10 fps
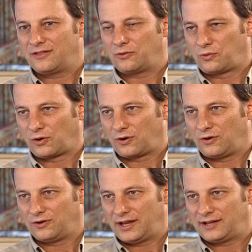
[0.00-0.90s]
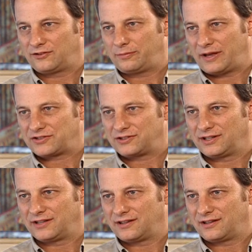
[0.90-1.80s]
the world, and
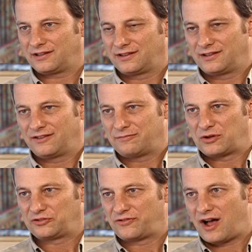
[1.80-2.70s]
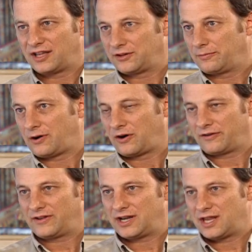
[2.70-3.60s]
especially the most volatile part
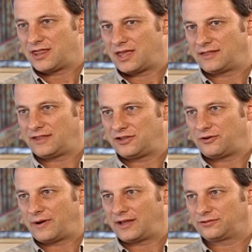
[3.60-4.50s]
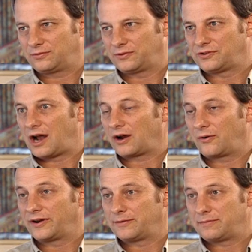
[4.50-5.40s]
of it, that the U.S. was not
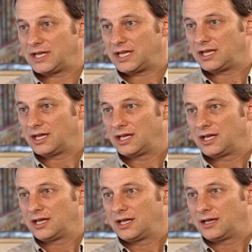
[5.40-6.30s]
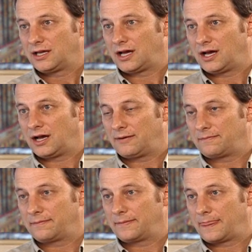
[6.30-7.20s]
going to be um,
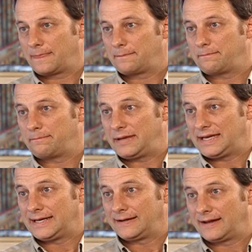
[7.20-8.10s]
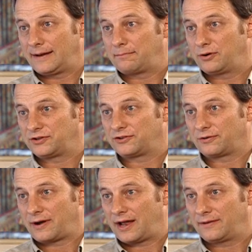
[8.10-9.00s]
beaten and pushed
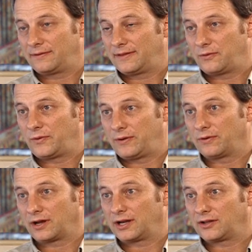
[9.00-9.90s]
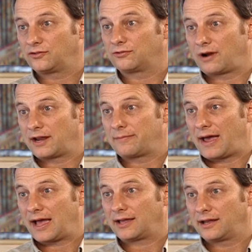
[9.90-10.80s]
around, that we were going to strike
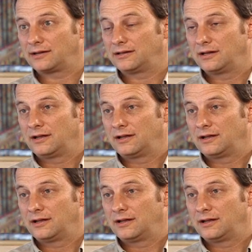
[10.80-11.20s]
back and